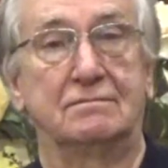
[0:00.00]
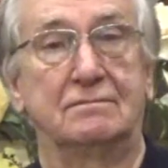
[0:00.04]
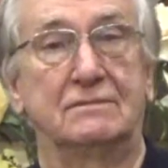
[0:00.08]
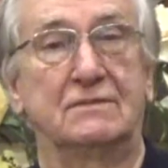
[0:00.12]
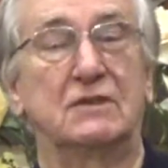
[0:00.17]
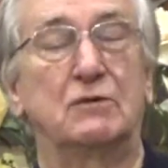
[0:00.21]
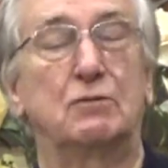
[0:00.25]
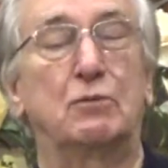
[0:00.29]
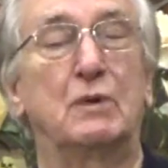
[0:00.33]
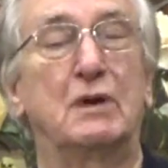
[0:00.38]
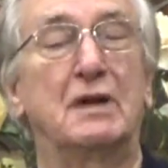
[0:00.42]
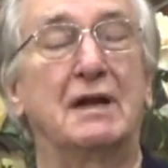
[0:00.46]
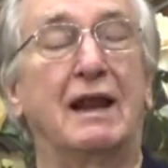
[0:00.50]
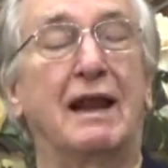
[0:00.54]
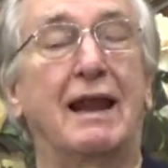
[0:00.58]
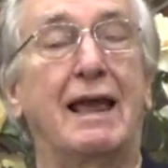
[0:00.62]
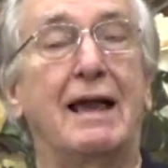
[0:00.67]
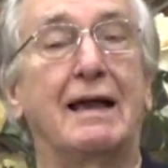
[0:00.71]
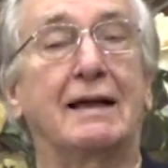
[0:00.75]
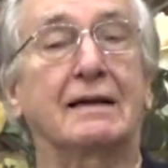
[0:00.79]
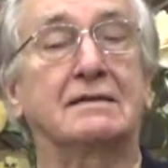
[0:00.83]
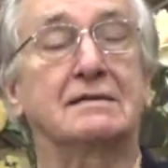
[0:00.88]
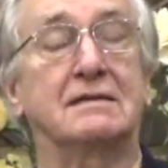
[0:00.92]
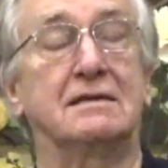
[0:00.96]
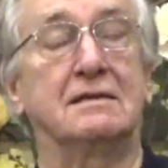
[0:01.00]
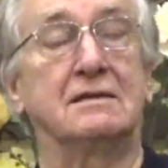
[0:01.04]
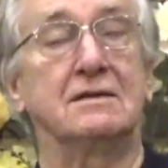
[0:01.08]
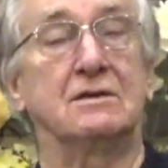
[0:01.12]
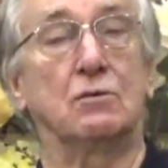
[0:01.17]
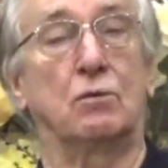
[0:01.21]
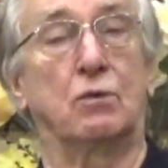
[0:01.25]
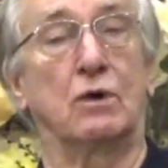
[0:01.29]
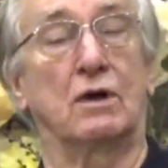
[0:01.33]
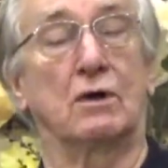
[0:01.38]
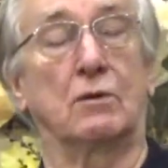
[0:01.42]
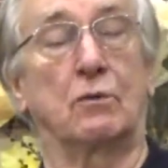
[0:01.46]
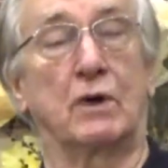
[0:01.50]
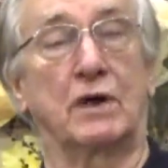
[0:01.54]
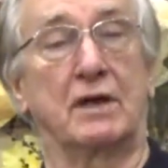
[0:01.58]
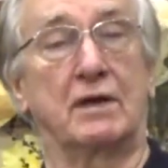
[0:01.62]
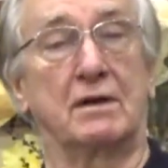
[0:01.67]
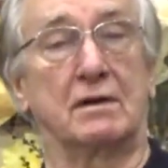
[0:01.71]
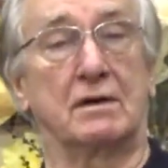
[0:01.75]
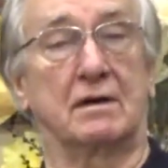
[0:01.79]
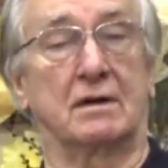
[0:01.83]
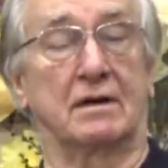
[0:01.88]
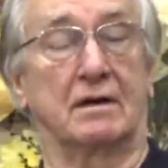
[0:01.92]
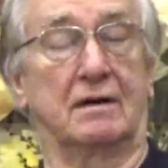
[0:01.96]
To relax into where we
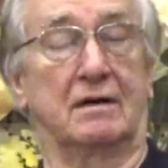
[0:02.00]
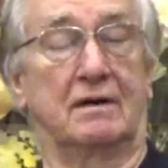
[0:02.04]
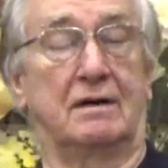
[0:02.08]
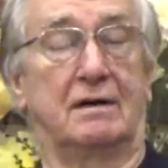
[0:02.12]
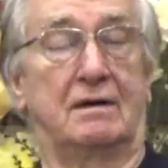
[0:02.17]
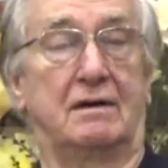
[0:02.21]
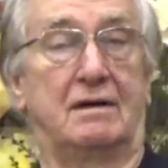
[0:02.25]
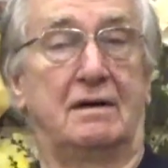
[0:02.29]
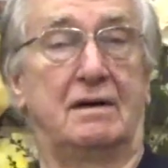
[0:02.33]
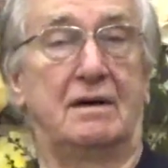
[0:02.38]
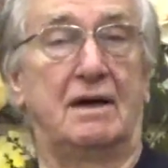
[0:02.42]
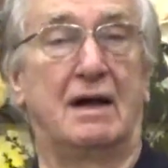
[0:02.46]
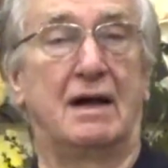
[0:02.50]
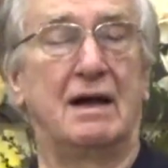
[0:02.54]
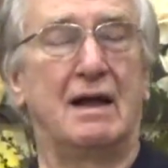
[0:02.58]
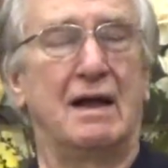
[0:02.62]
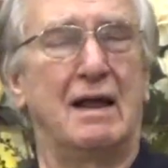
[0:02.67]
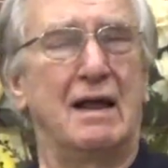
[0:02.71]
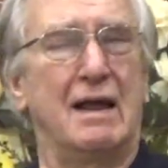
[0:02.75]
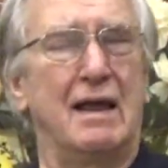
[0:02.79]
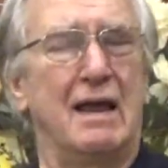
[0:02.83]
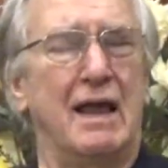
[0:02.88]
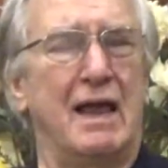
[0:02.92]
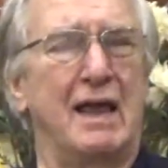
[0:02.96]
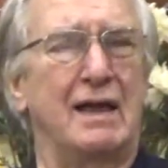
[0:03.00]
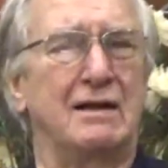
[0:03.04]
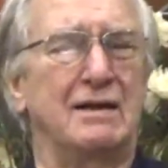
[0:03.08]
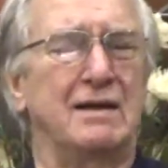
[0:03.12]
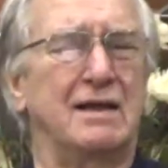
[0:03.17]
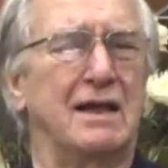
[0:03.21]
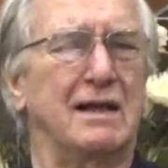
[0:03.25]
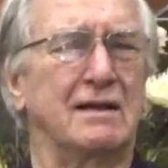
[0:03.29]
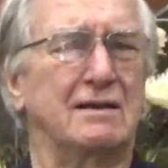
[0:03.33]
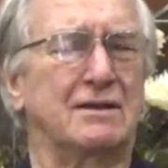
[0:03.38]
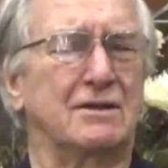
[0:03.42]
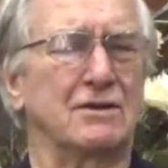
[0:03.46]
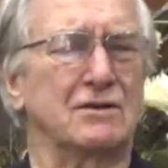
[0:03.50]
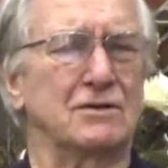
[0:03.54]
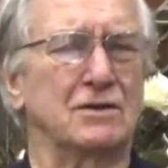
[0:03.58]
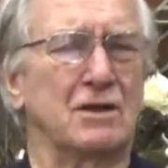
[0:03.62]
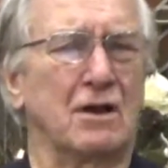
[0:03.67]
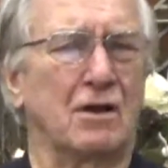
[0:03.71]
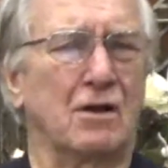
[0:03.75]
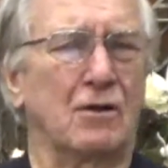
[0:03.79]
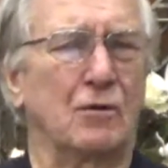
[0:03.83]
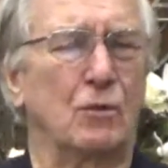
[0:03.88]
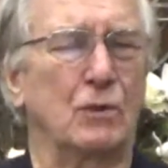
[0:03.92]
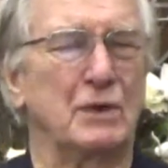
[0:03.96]
are. And yet there
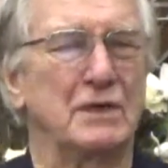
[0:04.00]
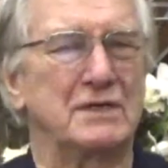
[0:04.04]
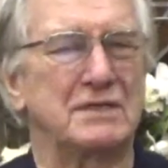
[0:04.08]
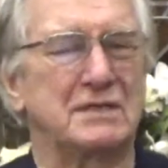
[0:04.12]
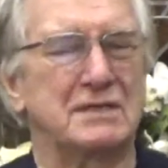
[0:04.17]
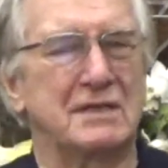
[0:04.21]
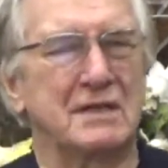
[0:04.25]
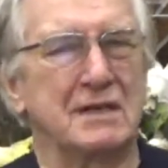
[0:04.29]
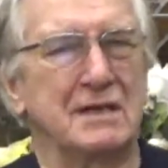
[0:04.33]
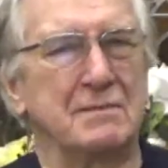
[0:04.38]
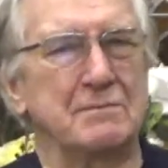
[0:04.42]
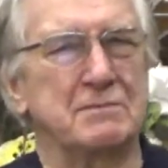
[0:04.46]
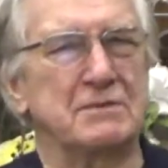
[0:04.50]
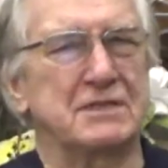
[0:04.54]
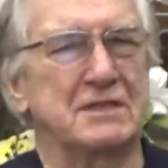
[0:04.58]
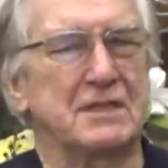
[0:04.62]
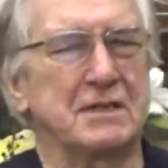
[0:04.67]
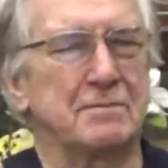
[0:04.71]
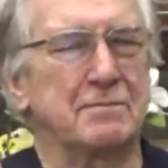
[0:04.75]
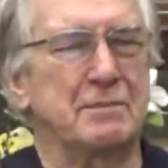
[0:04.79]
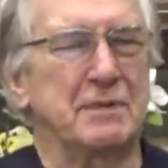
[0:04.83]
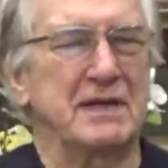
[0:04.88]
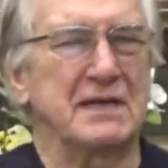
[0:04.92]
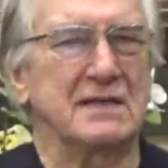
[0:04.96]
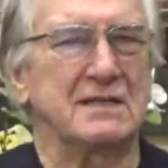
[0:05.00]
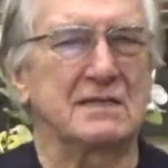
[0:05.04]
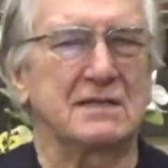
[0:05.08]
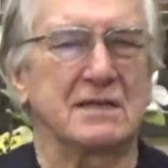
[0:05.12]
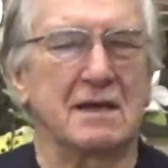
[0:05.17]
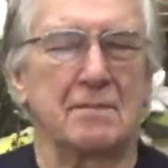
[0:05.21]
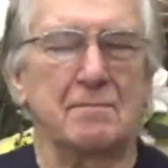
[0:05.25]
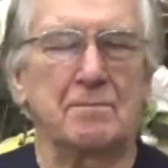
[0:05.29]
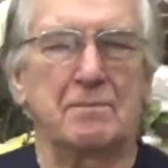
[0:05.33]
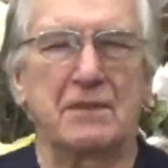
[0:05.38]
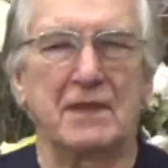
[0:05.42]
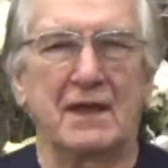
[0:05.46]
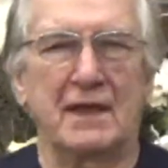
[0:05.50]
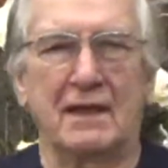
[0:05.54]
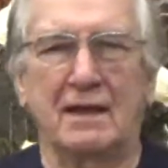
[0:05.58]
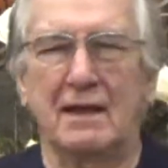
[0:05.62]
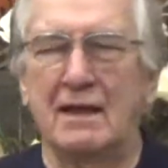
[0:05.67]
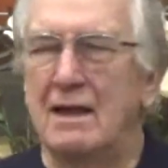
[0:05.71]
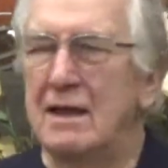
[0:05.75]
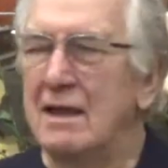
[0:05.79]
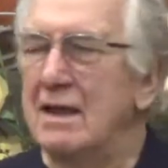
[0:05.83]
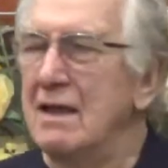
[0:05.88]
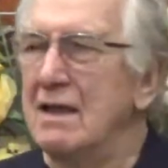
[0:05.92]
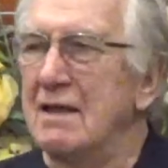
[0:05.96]
always seems to be something
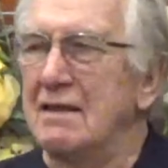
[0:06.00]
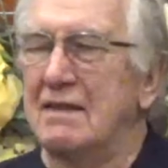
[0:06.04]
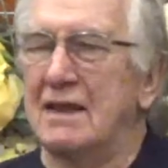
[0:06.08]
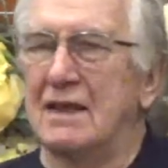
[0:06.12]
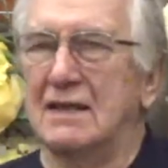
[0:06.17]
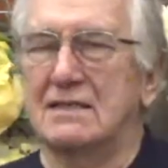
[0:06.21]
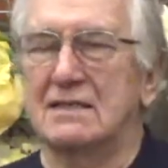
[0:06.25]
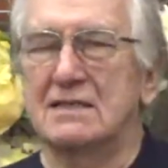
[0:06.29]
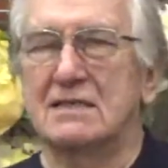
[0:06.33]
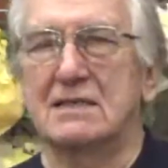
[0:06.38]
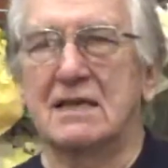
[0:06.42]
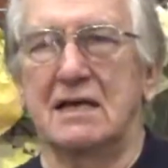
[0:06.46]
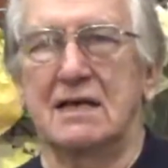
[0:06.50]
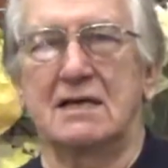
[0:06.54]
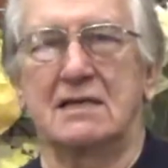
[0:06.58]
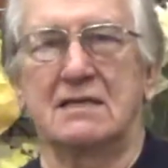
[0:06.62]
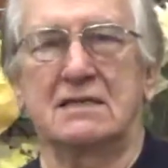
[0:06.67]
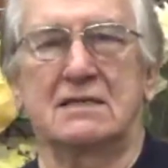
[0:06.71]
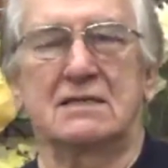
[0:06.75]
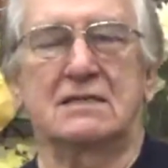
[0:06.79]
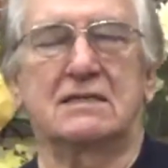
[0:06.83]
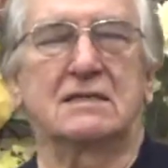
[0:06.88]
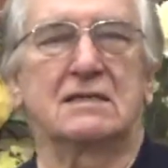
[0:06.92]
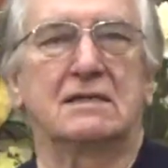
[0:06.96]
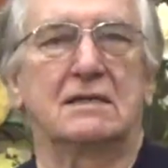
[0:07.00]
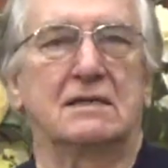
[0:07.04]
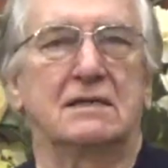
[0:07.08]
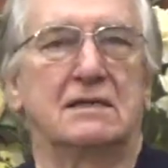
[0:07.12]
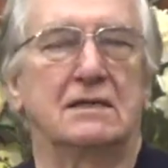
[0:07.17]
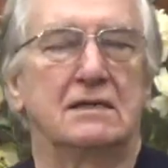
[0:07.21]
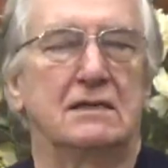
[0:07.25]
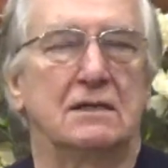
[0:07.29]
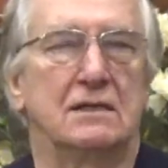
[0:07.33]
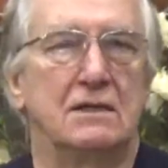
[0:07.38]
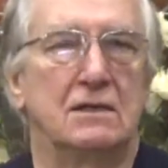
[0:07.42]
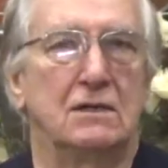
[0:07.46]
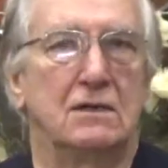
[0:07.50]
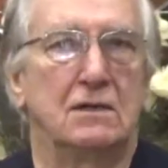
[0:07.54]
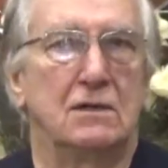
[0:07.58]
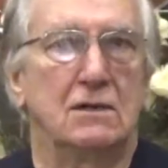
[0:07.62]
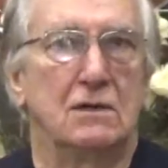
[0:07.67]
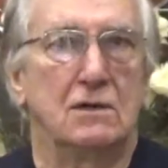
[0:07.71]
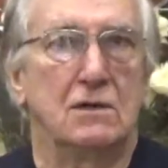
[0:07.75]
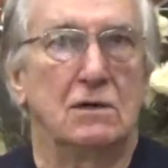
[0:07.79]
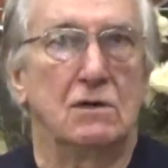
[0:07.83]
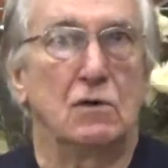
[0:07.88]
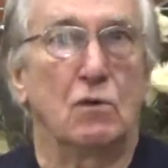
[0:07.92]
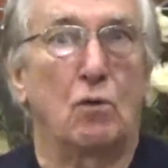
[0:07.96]
that says,
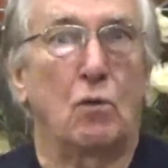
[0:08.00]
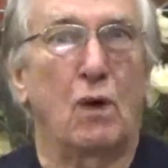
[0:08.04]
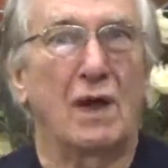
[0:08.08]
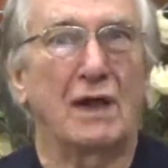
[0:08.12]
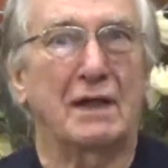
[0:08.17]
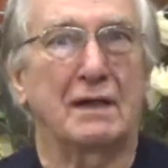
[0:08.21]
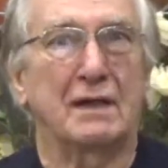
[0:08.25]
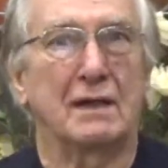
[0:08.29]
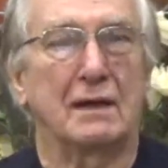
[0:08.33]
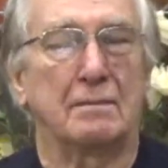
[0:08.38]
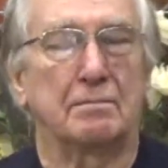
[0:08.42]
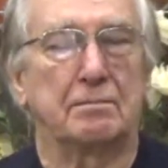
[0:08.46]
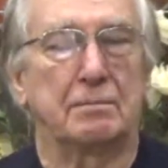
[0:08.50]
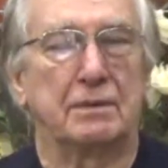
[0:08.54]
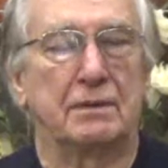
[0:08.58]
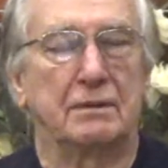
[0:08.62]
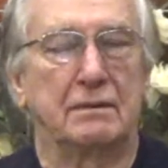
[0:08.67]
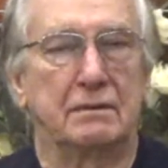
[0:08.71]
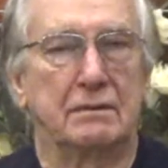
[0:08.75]
wake up,